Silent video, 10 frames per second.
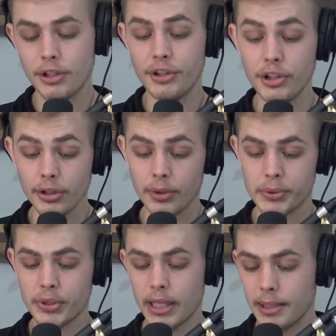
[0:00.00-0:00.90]

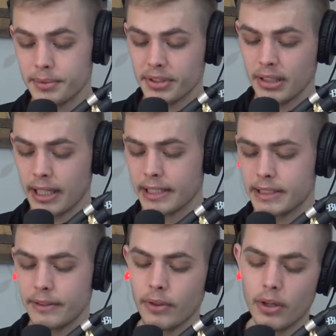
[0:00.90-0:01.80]
Neurotribes: The
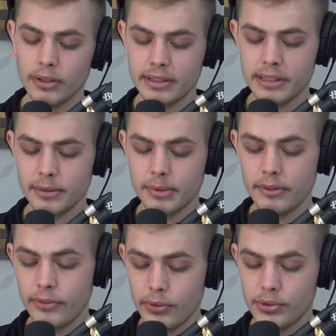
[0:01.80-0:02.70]
Legacy of Autism in
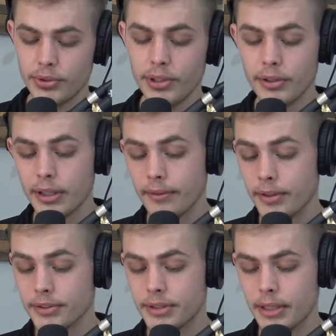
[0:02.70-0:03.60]
the Future
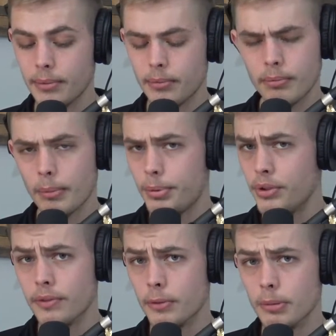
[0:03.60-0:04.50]
Neurodiversity.
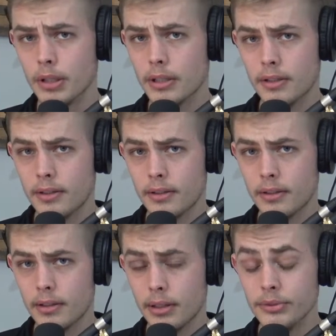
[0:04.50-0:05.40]
Beautiful book.
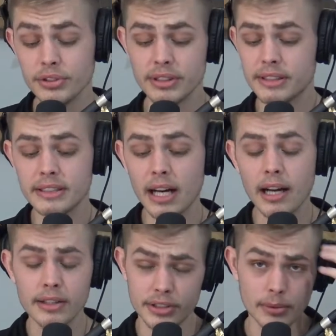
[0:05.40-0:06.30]
It was an
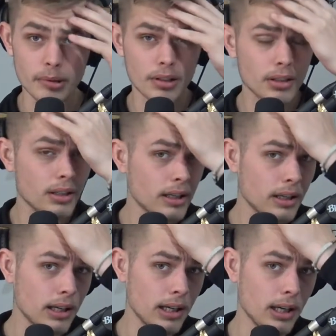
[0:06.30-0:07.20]
astonishing book.
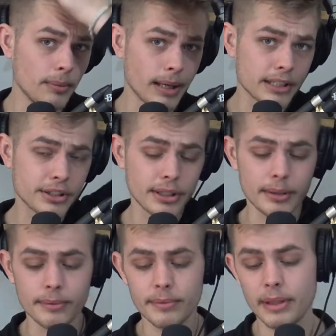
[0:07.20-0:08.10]
Um,
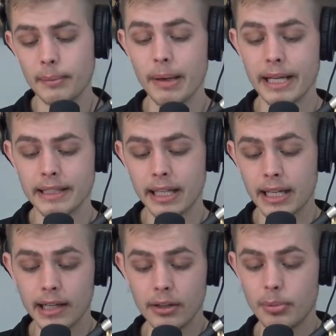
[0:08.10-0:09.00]
actually, I might get that
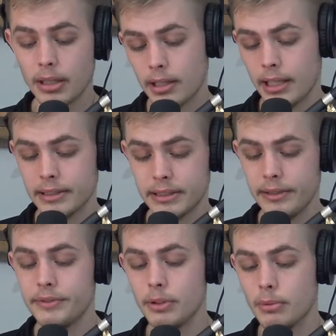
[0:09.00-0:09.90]
guy on the podcast,
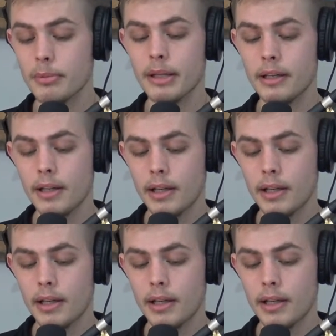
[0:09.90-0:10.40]
Steve Silberman.